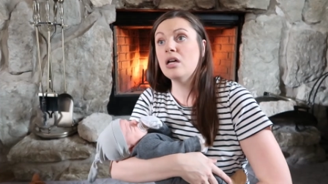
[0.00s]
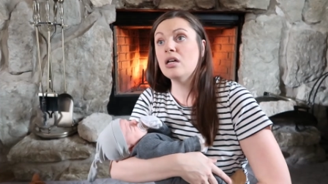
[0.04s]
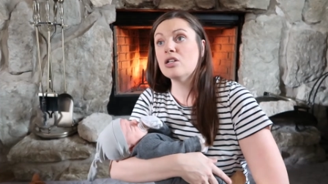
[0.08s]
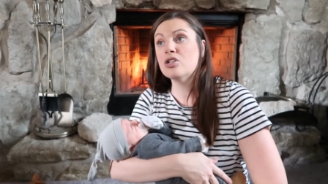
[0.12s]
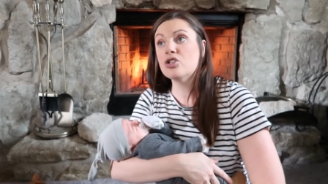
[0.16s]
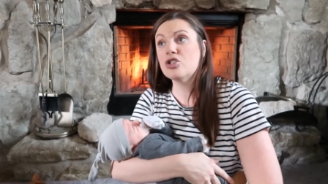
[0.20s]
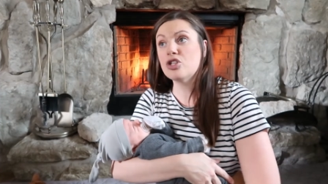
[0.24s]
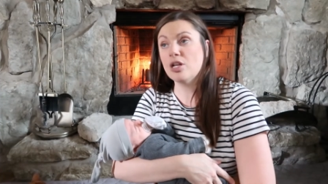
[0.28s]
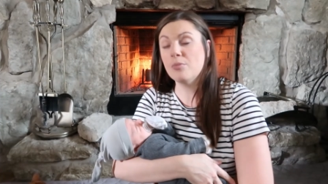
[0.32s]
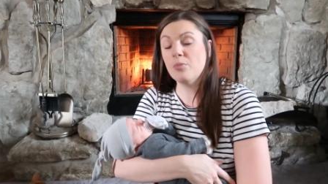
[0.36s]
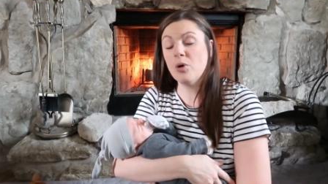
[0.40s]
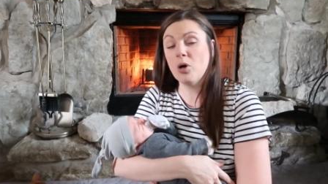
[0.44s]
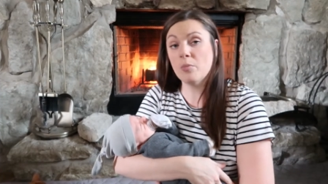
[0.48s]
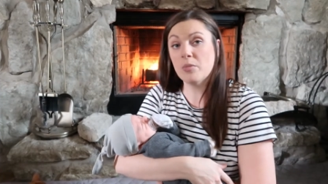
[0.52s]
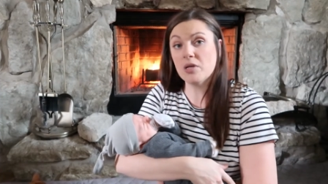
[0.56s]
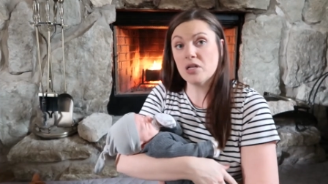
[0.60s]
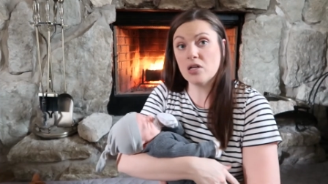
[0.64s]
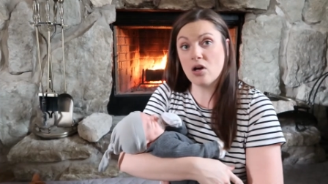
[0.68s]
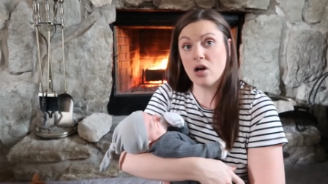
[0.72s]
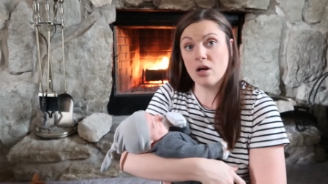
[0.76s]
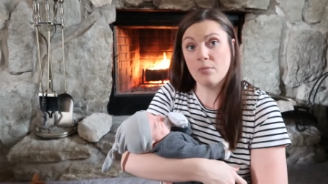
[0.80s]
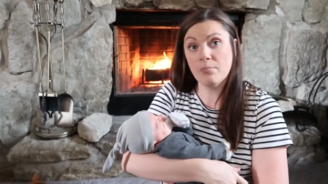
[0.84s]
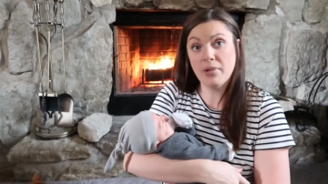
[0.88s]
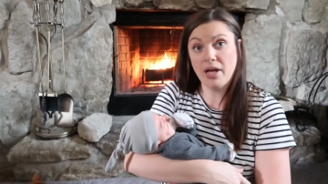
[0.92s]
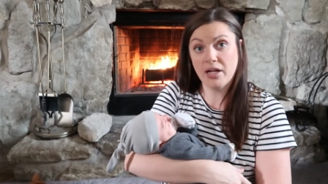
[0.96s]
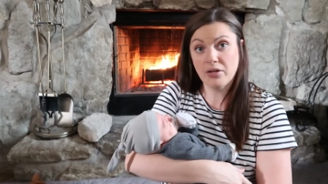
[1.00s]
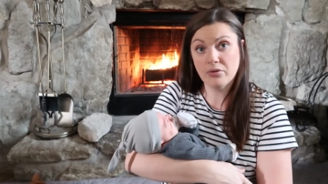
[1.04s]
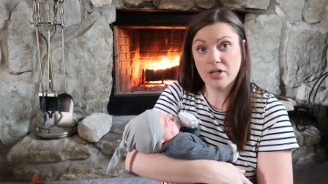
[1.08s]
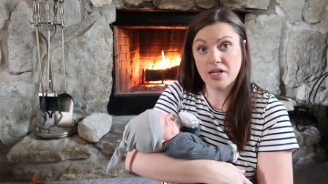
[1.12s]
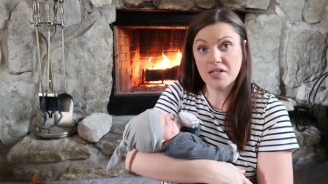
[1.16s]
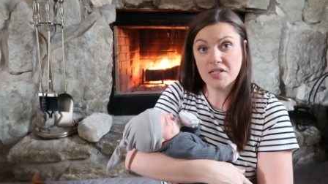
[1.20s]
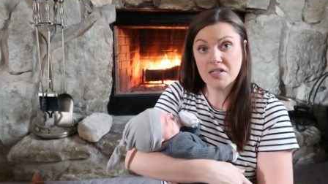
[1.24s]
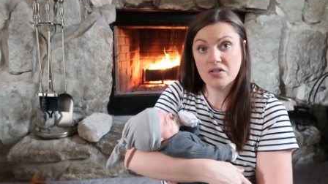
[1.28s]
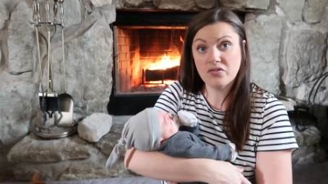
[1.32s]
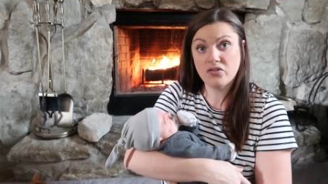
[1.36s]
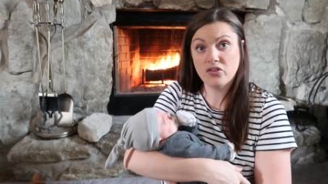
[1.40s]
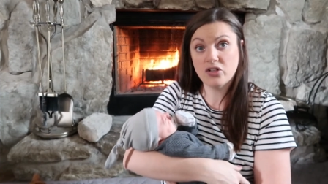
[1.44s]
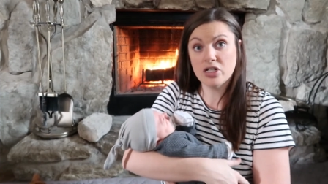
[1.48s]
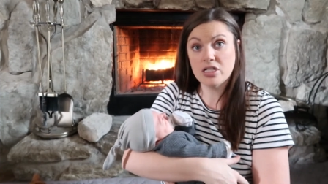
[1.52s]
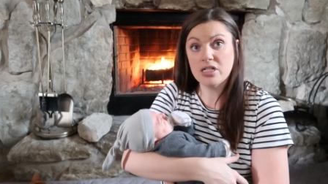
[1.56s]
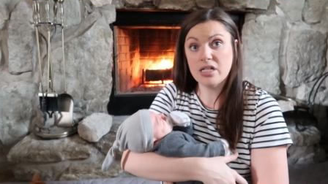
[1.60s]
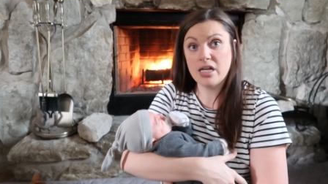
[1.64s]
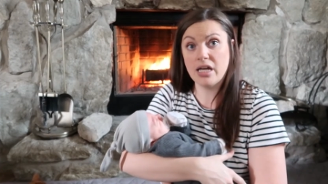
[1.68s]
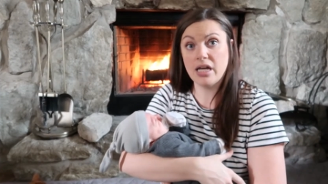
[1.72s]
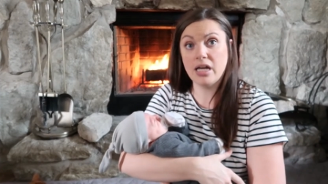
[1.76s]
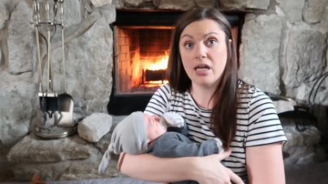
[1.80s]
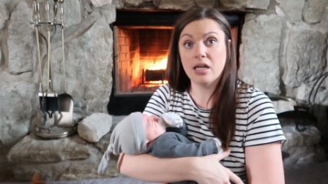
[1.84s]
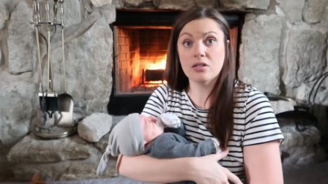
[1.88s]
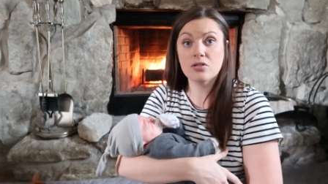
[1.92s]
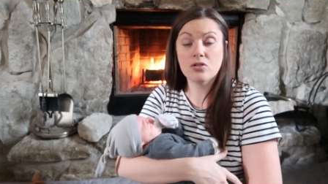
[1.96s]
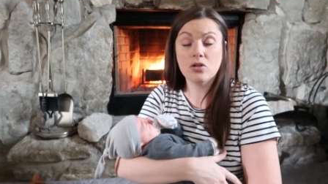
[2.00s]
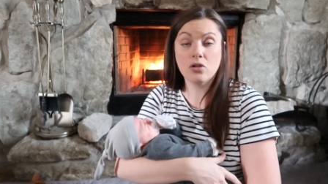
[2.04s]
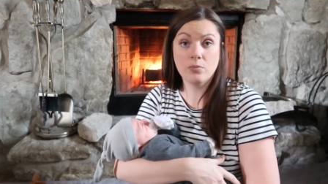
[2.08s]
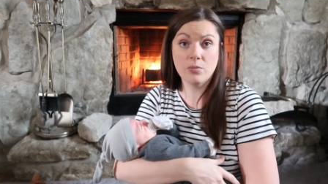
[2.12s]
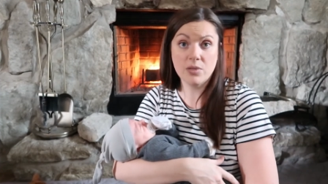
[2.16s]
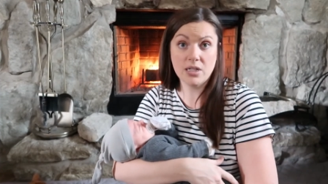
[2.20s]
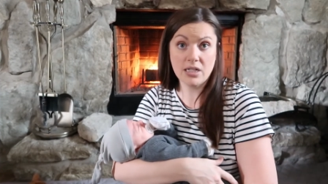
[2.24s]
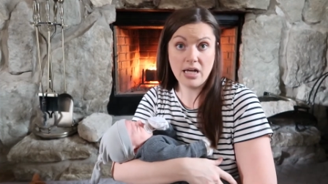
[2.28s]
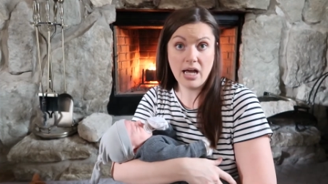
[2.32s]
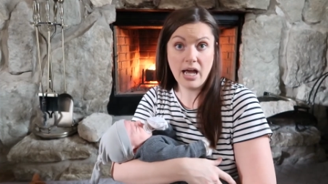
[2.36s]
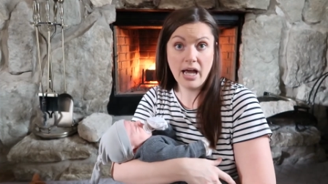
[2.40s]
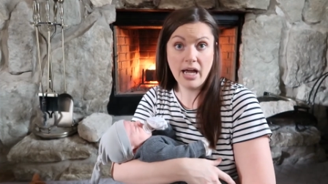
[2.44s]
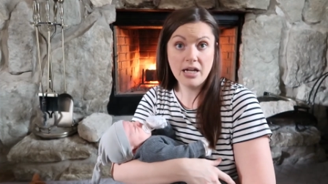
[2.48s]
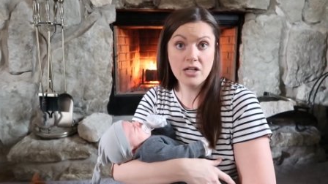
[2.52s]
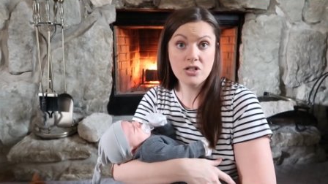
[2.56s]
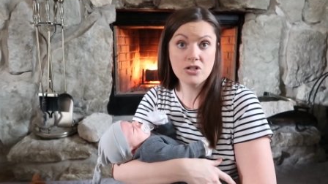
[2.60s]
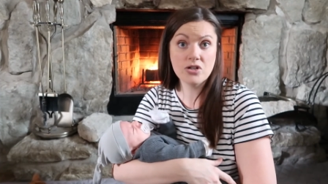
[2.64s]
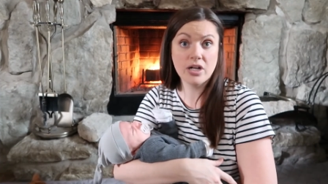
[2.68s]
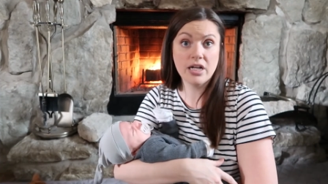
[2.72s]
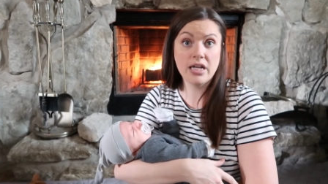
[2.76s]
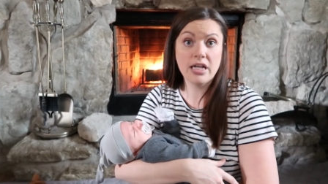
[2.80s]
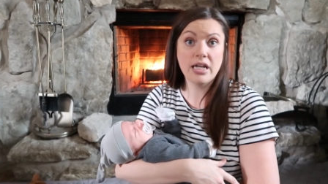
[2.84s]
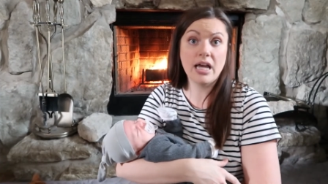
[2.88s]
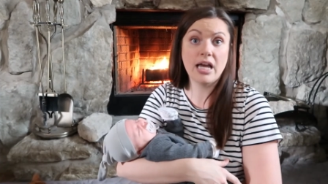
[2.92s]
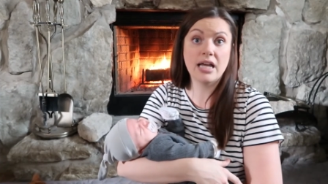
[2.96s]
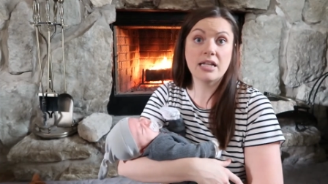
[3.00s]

She put me on bed rest for a day and told me to hydrate